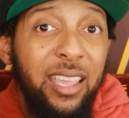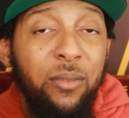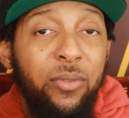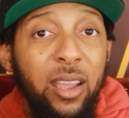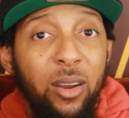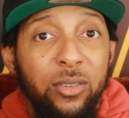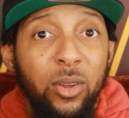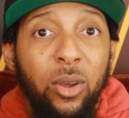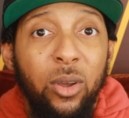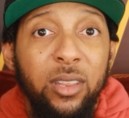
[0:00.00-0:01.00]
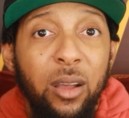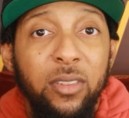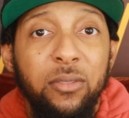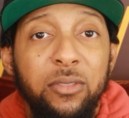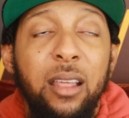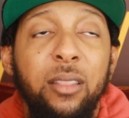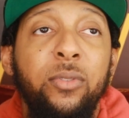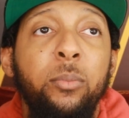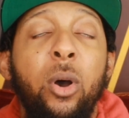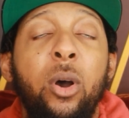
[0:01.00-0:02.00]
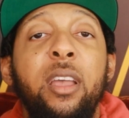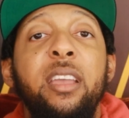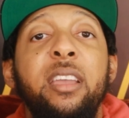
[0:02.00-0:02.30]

game for Arizona on the offensive side of the football